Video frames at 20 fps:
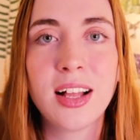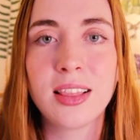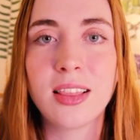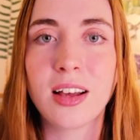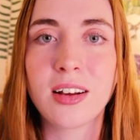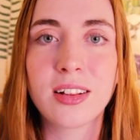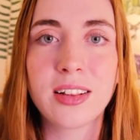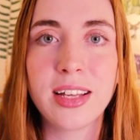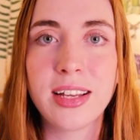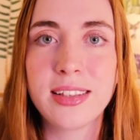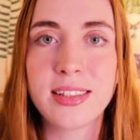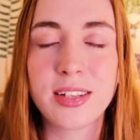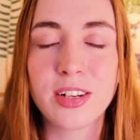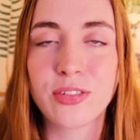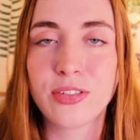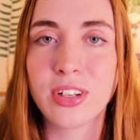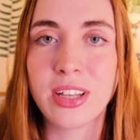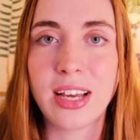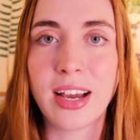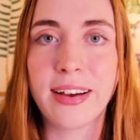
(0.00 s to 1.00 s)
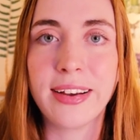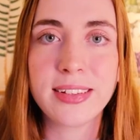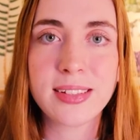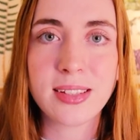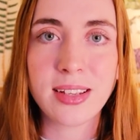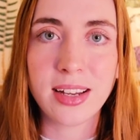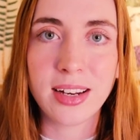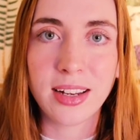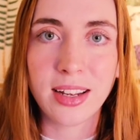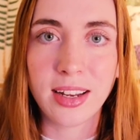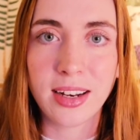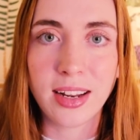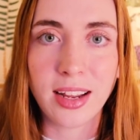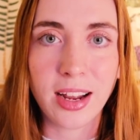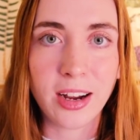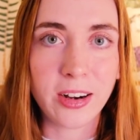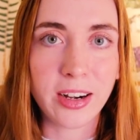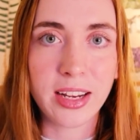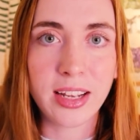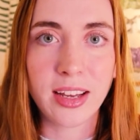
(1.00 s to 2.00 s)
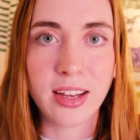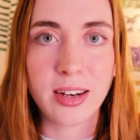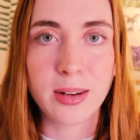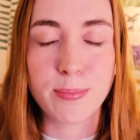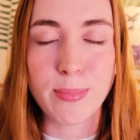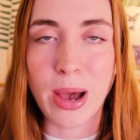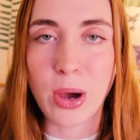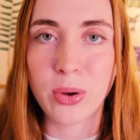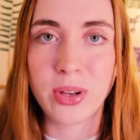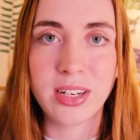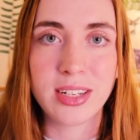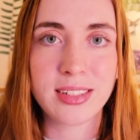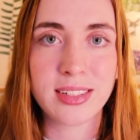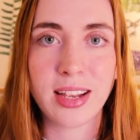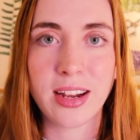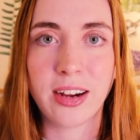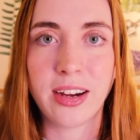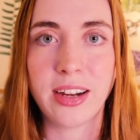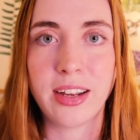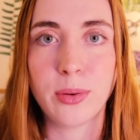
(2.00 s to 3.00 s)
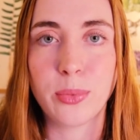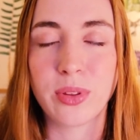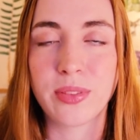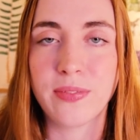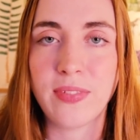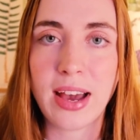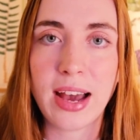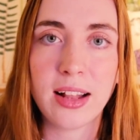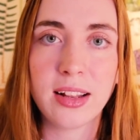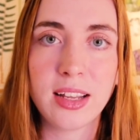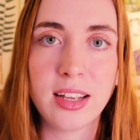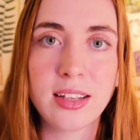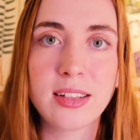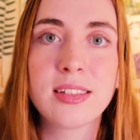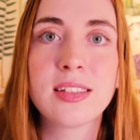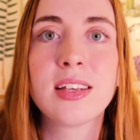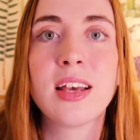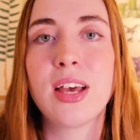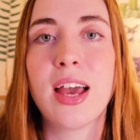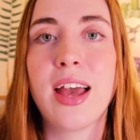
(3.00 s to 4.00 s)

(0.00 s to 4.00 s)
Luckily, it's in a really isolated area in a mountainous area with valleys,